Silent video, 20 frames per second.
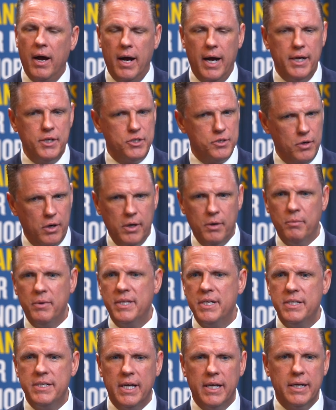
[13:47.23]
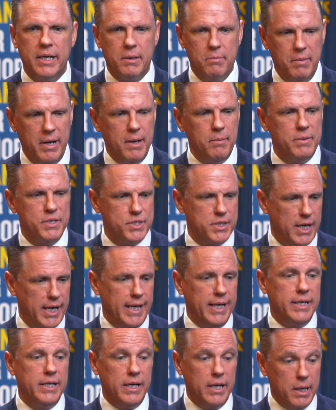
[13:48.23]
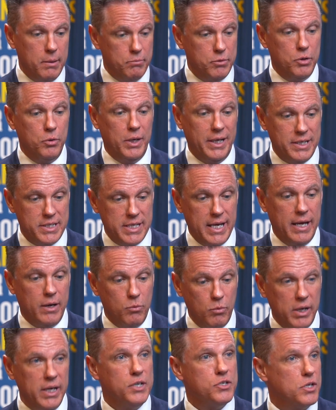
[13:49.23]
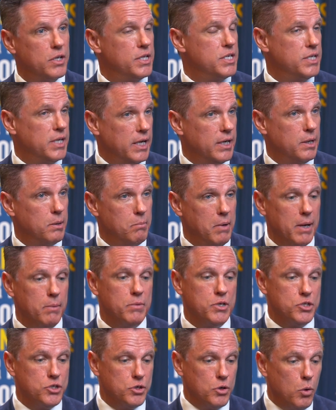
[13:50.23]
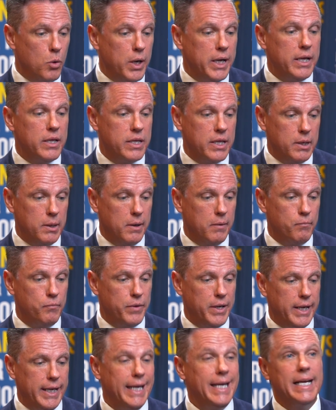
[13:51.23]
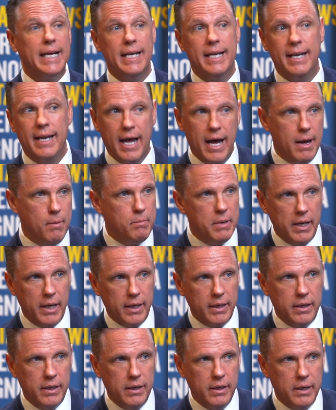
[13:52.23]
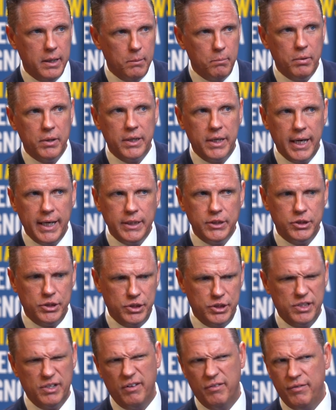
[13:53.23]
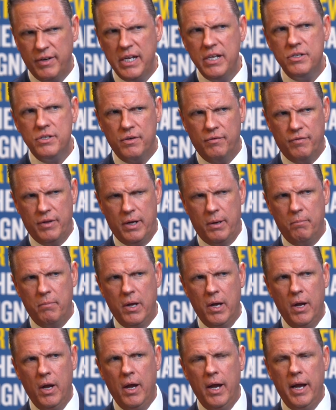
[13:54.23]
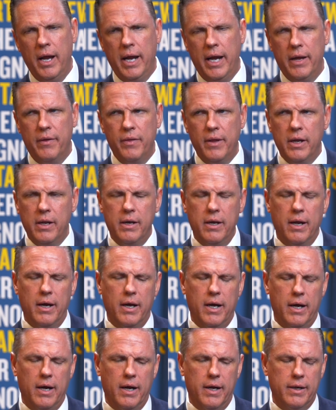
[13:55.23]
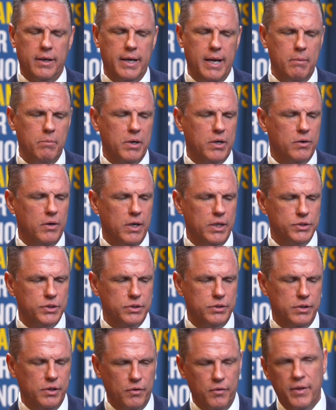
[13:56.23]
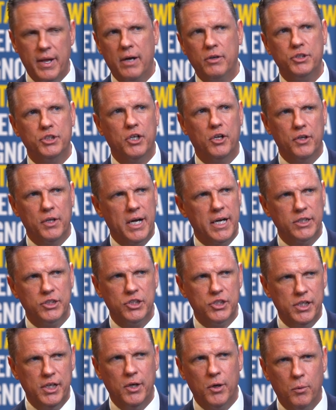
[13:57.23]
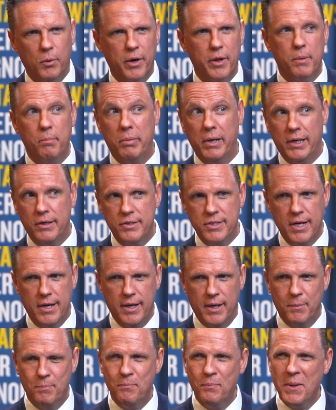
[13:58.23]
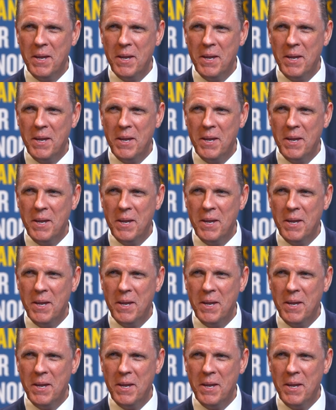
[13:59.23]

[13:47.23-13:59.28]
I started with the Ten Commandments. I ended up doing 10 weeks on the Ten Commandments, showing the economic implications of each of them. And then came across, you know, Thou Shalt Not Steal, one of the big 10.